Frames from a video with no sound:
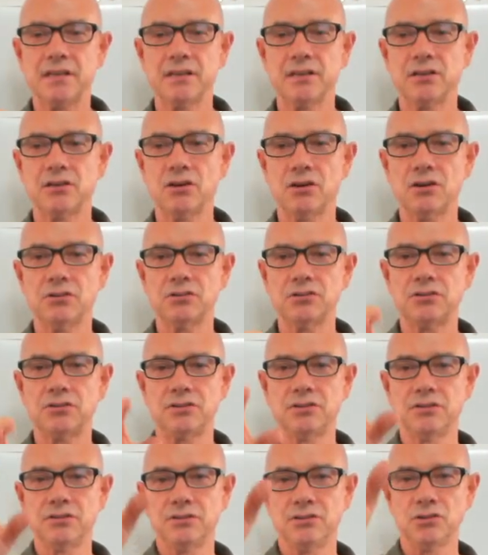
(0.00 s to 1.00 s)
go
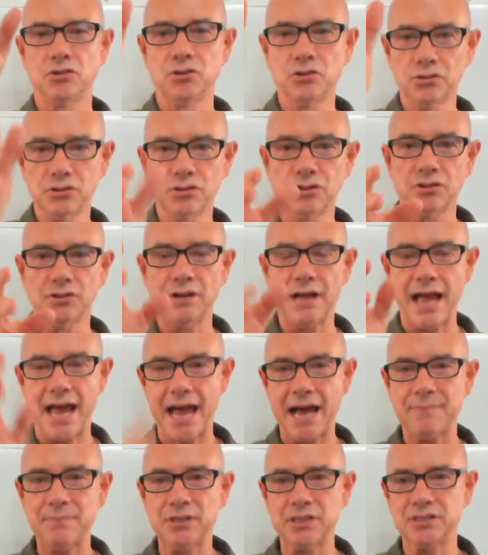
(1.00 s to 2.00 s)
Google
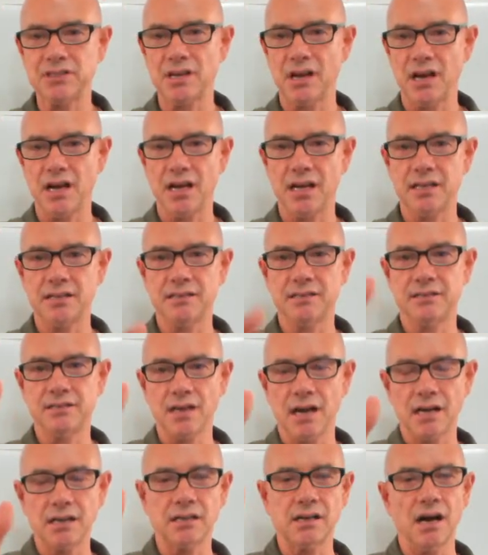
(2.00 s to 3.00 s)
Amazon
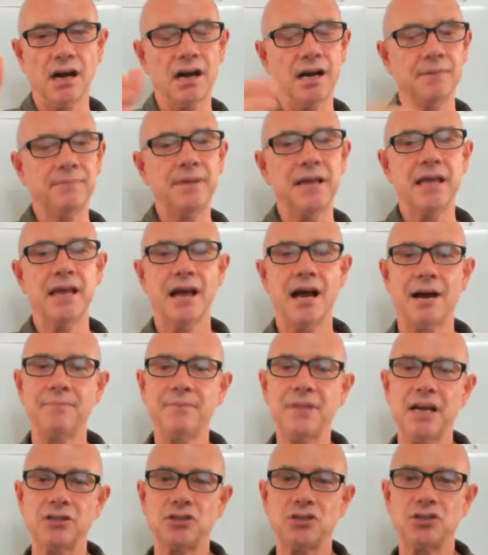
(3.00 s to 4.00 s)
dot com. I'm
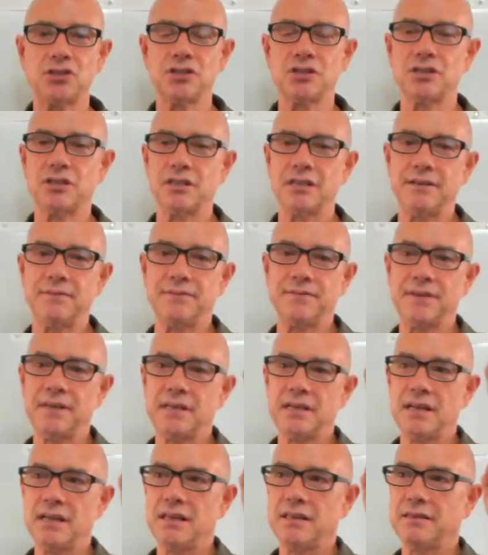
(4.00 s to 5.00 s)
not sure if
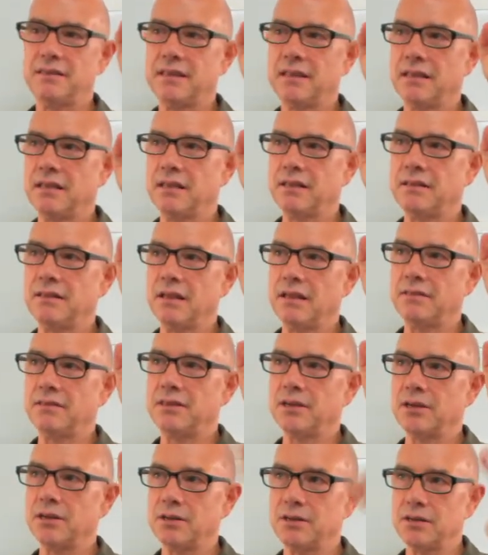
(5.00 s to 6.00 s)

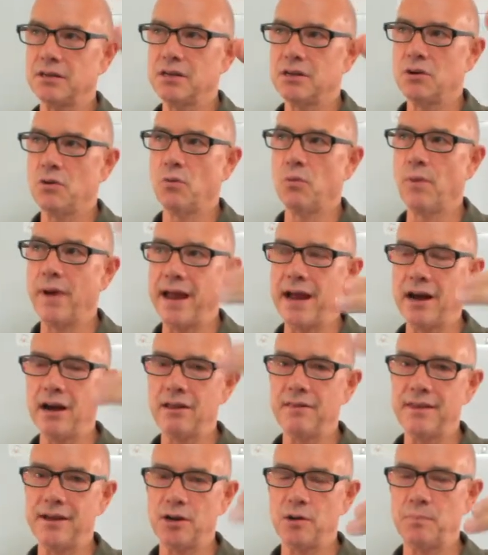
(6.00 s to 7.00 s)
they're, where
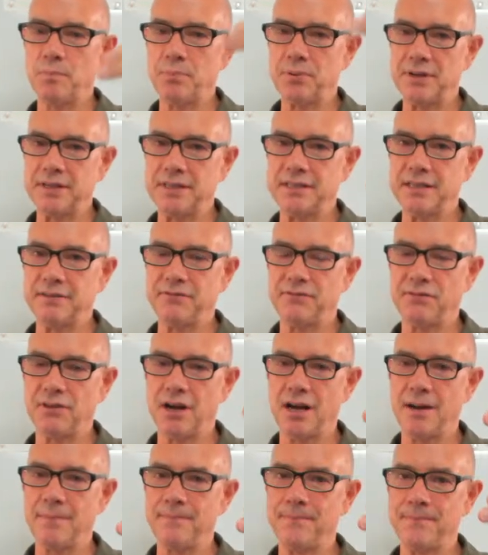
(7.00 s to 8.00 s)
they're printed
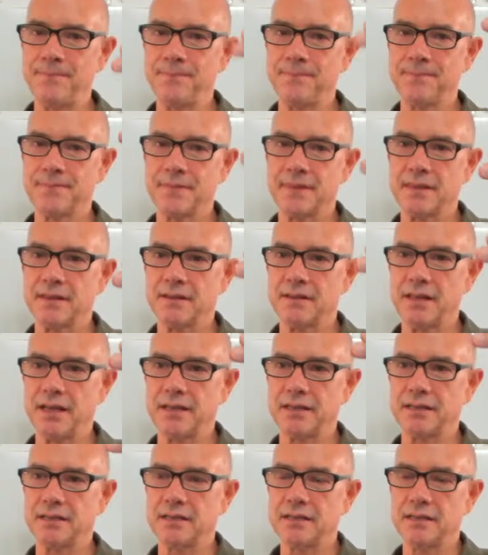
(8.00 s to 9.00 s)
from,
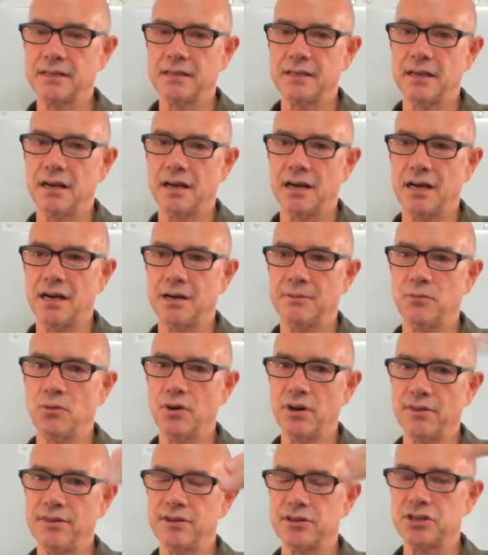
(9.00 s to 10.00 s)
like um,
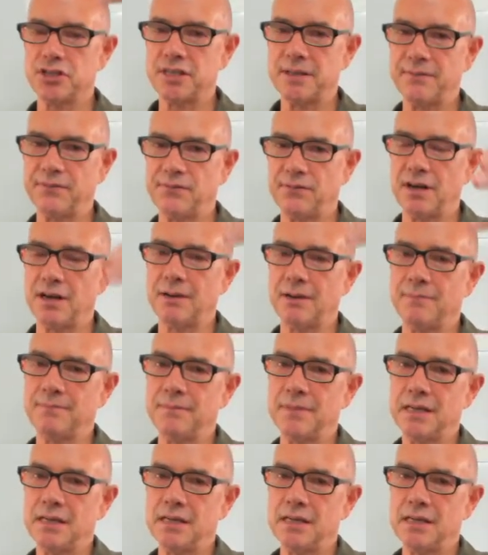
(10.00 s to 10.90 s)
where they're shipped from,